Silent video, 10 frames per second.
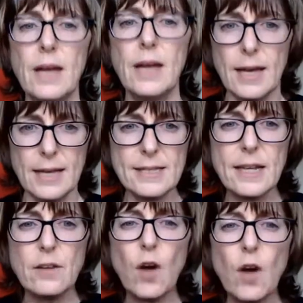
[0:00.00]

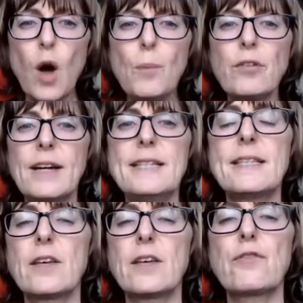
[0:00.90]
Instead of
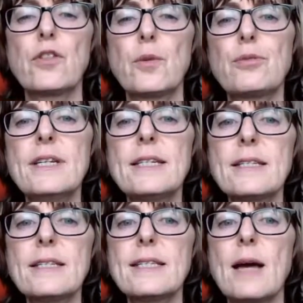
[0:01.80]
operating through the
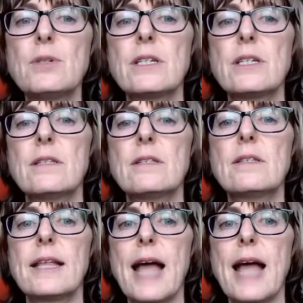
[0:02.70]
preconceptions
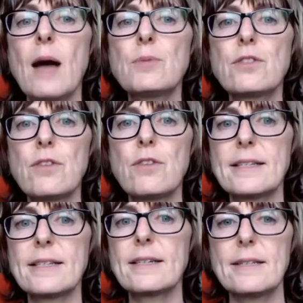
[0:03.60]
and
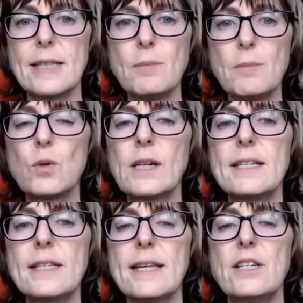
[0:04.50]
abstract
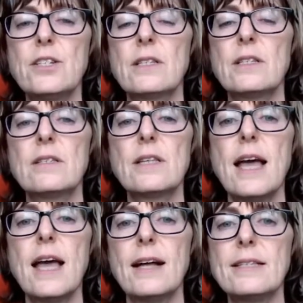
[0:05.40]
conceptualizations
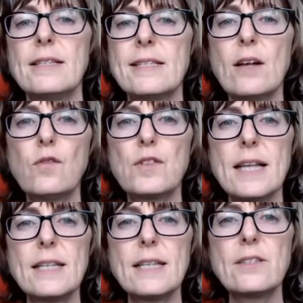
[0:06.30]
and
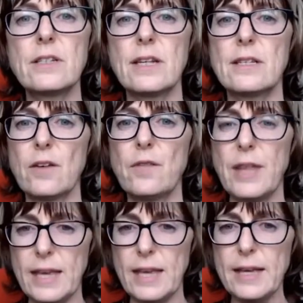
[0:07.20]
self-centeredness of
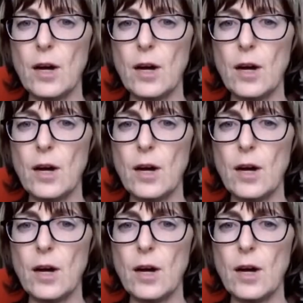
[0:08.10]
the ego